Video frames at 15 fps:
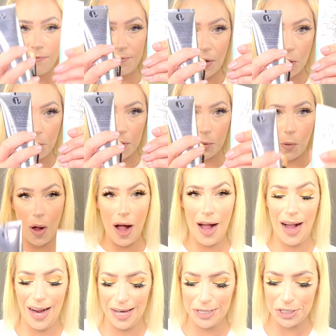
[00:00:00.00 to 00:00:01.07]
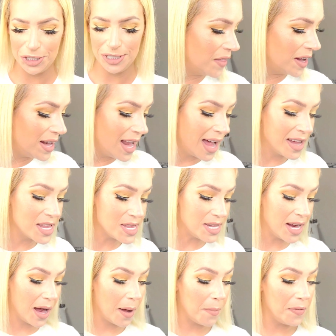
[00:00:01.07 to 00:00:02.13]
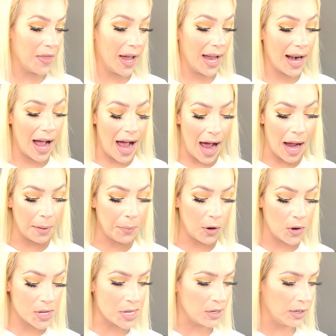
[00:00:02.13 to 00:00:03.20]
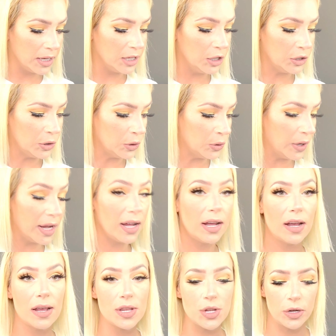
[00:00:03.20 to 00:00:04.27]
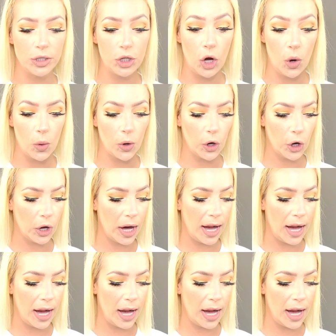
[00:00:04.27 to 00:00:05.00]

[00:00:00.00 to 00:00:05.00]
foaming wash. The next step that I personally do is toner,